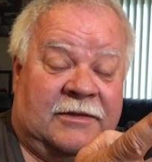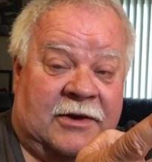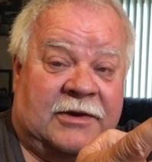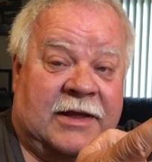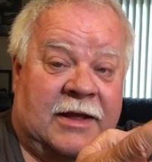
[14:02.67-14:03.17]

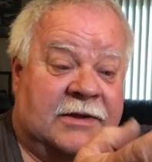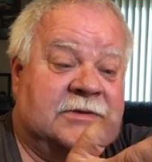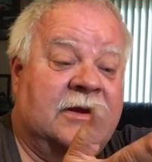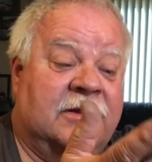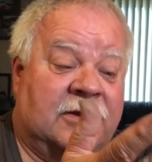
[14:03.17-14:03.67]
their
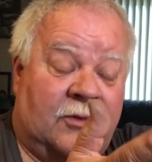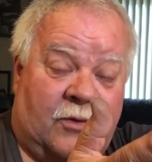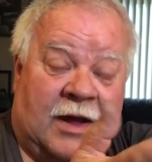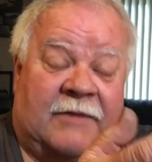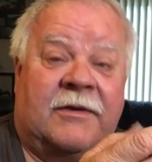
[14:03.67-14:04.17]
kids, their
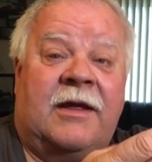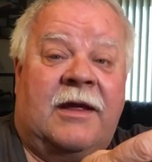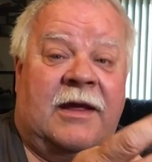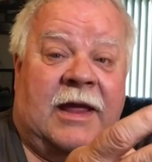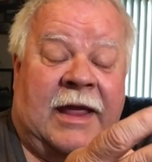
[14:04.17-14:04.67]
wife.
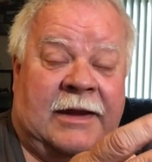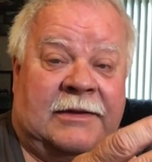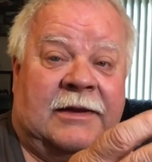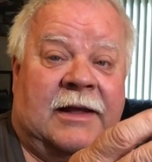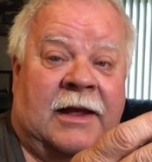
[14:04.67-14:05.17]

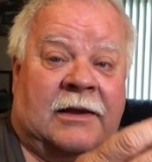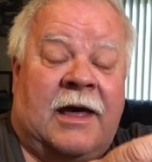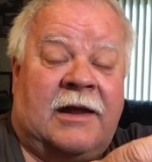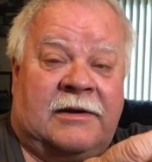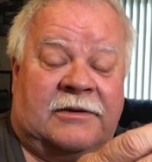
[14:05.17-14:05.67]
And a
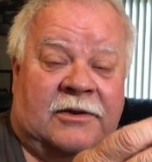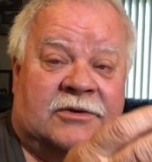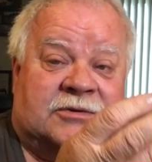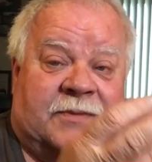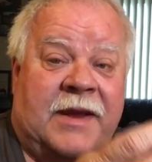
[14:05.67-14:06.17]
lot of
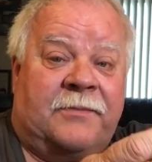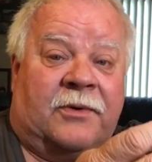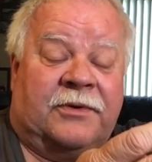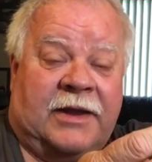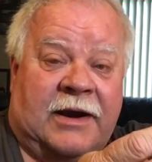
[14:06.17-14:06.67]
those
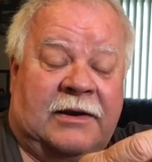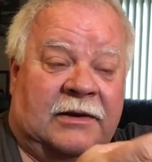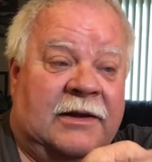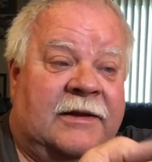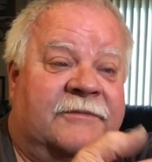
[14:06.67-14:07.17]
people there
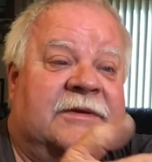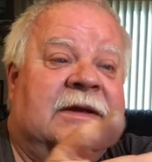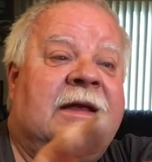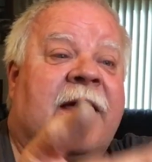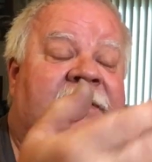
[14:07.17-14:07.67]
live
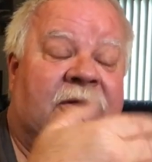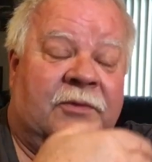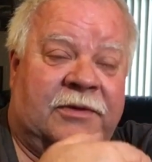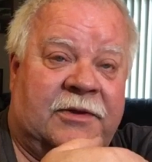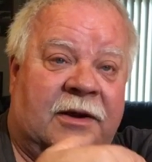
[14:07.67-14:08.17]
together
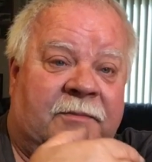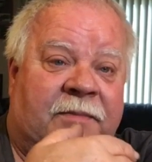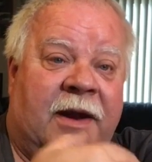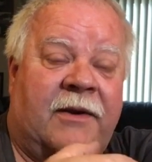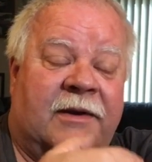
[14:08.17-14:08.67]
with their
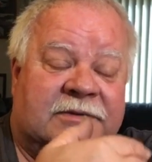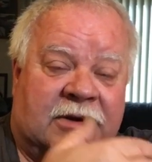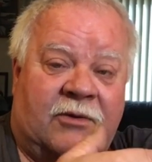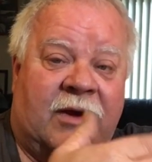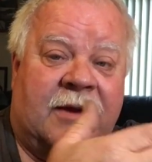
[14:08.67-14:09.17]
parents
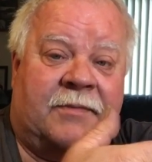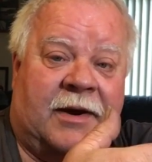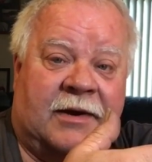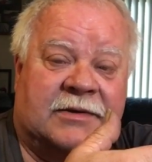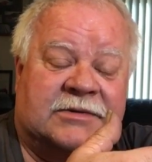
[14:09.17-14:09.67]
and
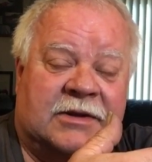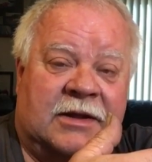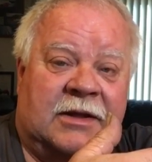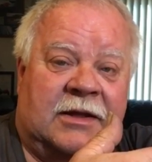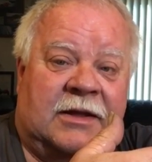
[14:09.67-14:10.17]
grandparents.
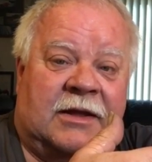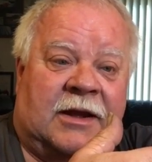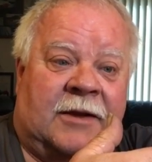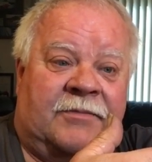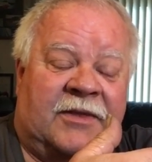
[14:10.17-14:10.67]

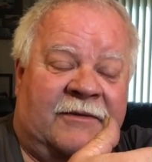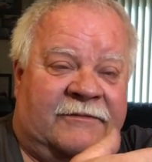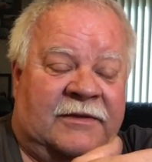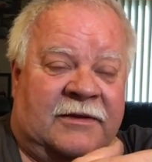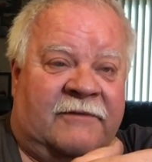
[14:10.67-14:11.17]

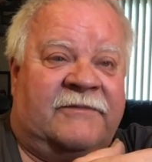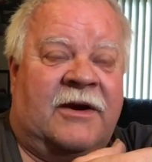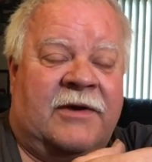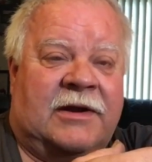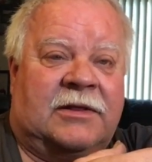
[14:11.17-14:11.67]
They're a
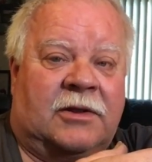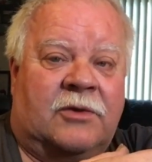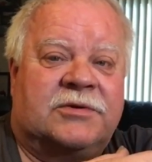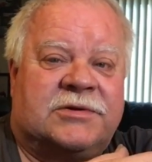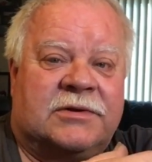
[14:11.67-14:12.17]
very
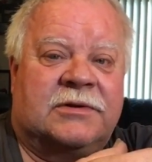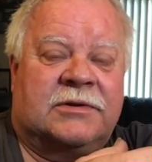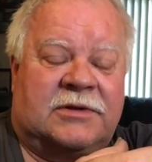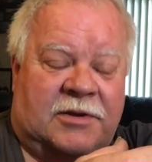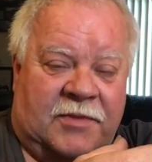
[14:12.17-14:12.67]
close
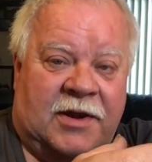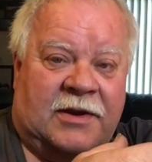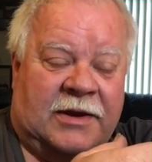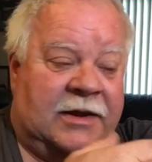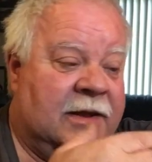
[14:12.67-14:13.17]
community.